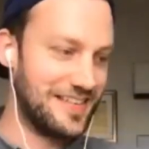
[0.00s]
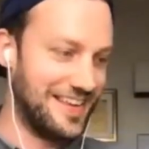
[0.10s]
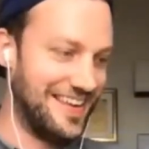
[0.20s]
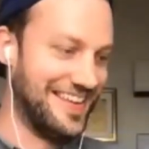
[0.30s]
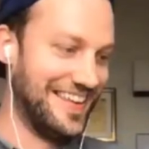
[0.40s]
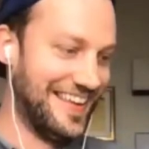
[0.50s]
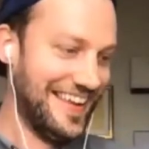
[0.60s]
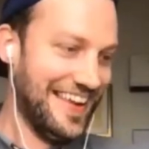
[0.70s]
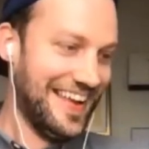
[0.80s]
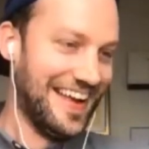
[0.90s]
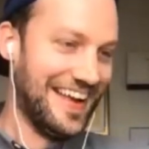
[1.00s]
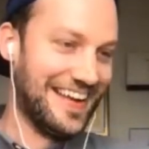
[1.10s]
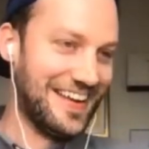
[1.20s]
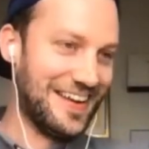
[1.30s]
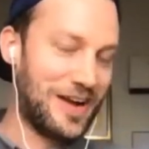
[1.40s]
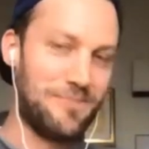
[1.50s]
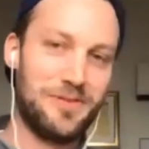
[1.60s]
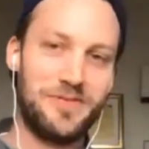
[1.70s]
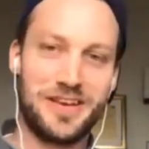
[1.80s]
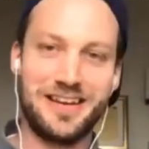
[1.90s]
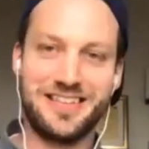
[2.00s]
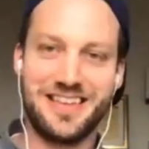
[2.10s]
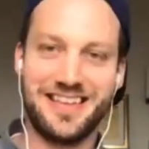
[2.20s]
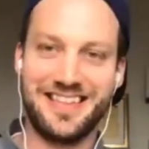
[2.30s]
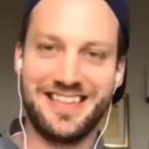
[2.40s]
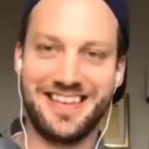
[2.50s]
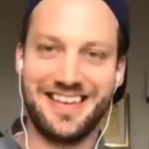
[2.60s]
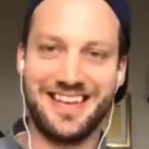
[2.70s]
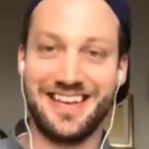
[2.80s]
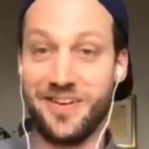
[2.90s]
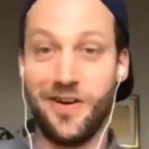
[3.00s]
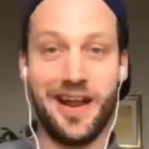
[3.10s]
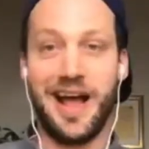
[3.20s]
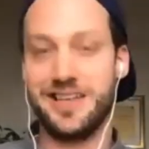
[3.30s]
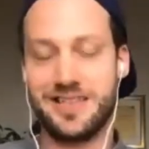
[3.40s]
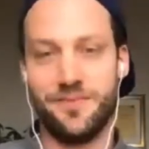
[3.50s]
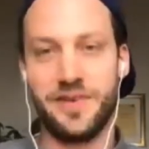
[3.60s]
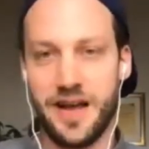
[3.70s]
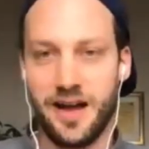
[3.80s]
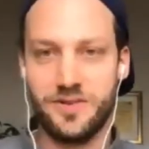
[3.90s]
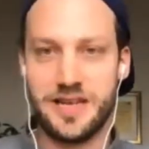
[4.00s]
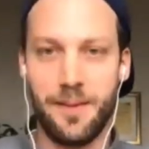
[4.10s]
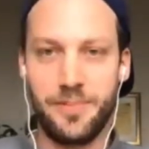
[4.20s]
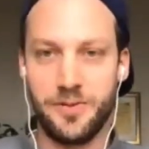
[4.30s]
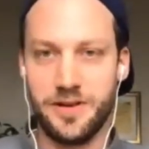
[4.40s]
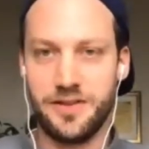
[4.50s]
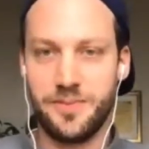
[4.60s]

a, a couple of years that, that, you know, and I had something that I was happy with.